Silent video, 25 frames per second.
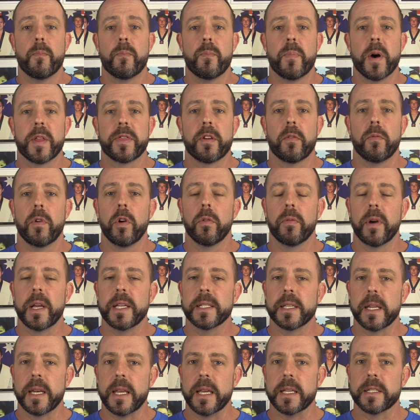But the real
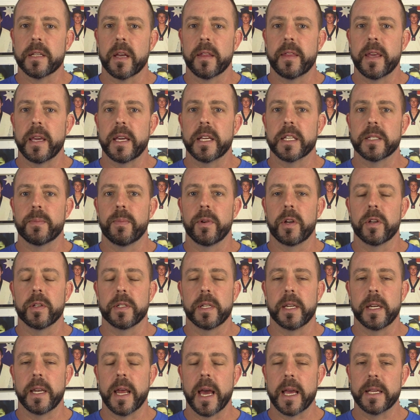reason is, I think, is because
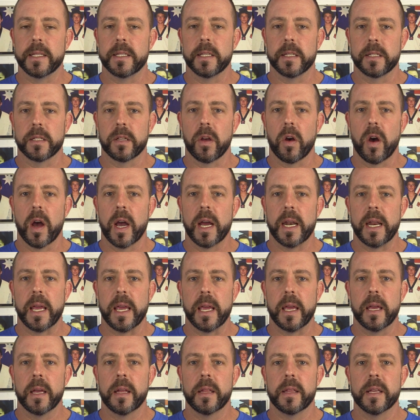today's
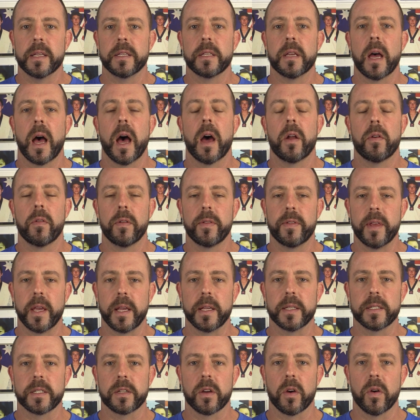society, there's 100
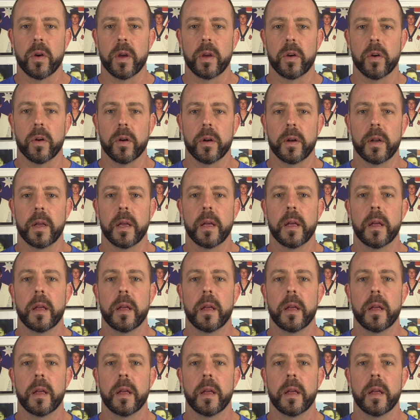things going on.